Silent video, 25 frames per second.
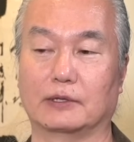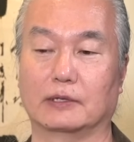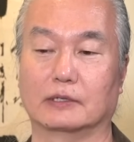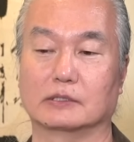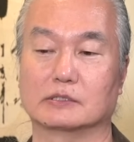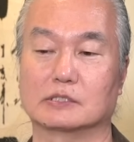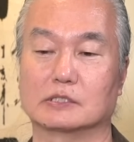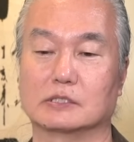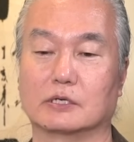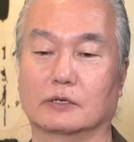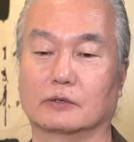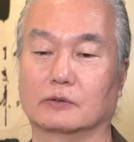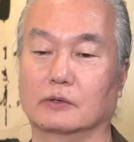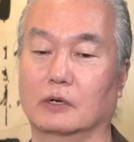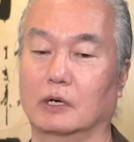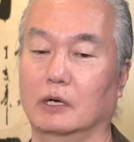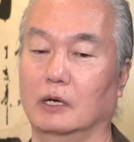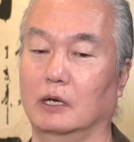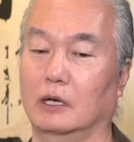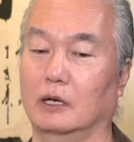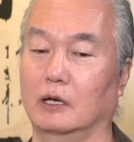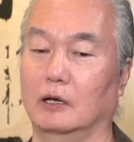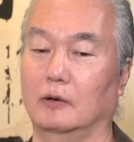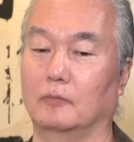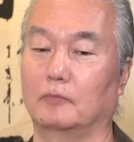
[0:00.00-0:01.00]
So
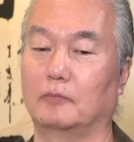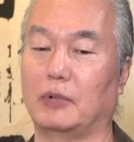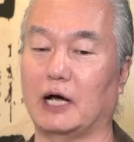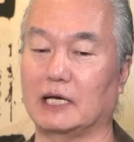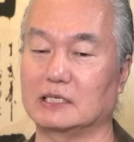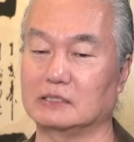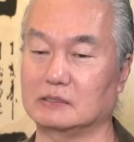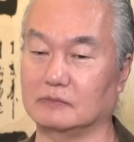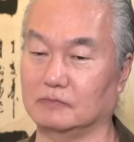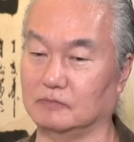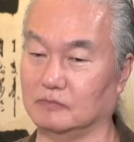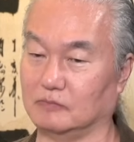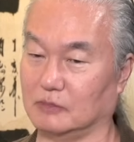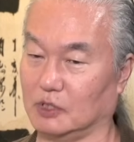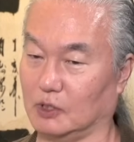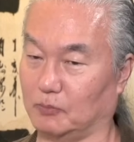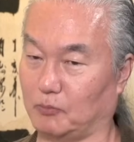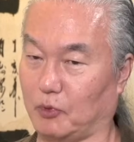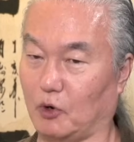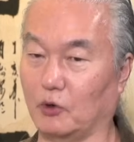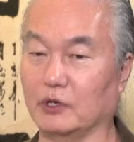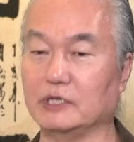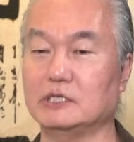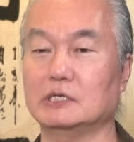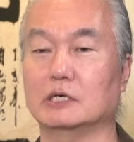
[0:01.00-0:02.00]
by
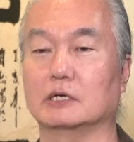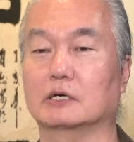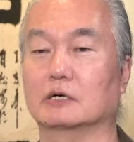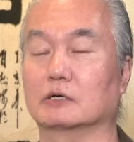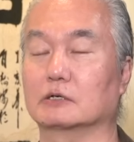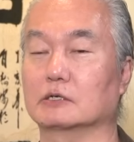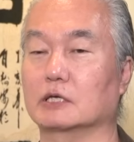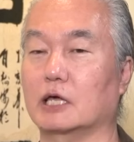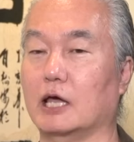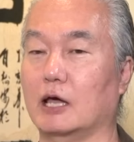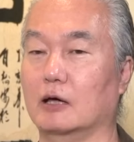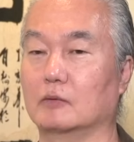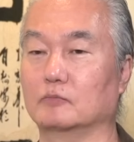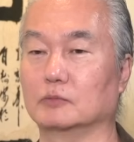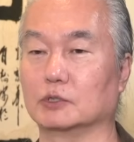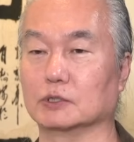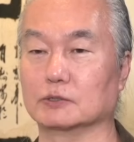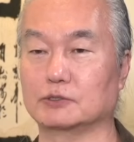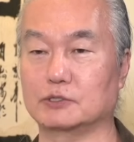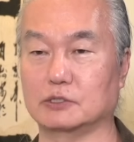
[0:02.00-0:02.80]
appointing Kurt Campbell